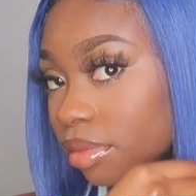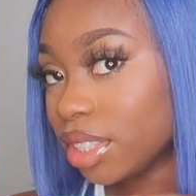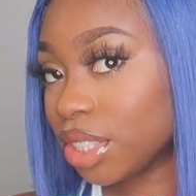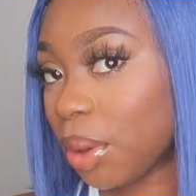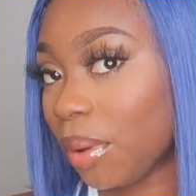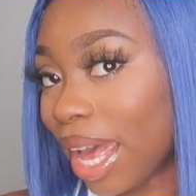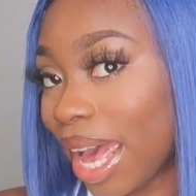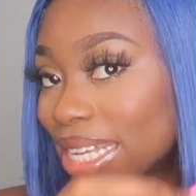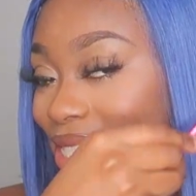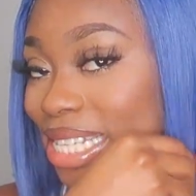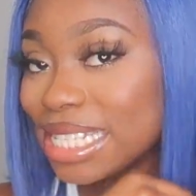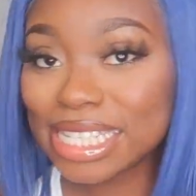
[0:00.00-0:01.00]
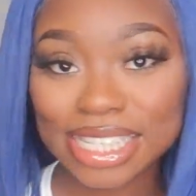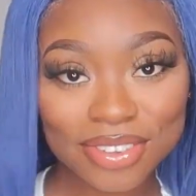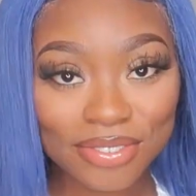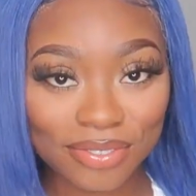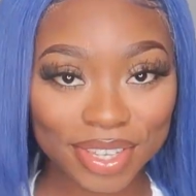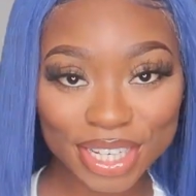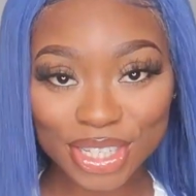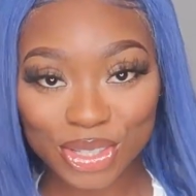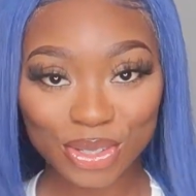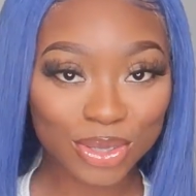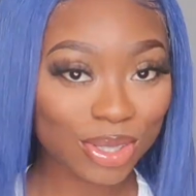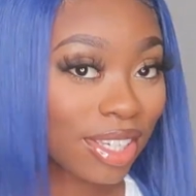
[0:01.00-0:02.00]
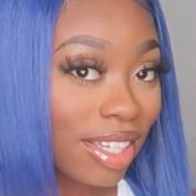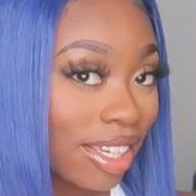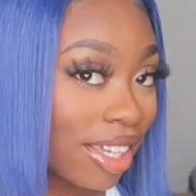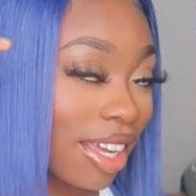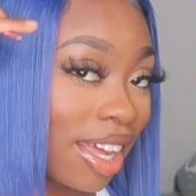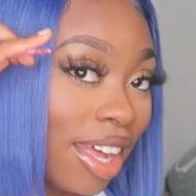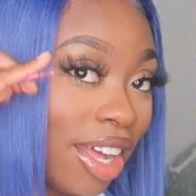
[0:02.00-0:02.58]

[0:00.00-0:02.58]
So guys, this is the finished look.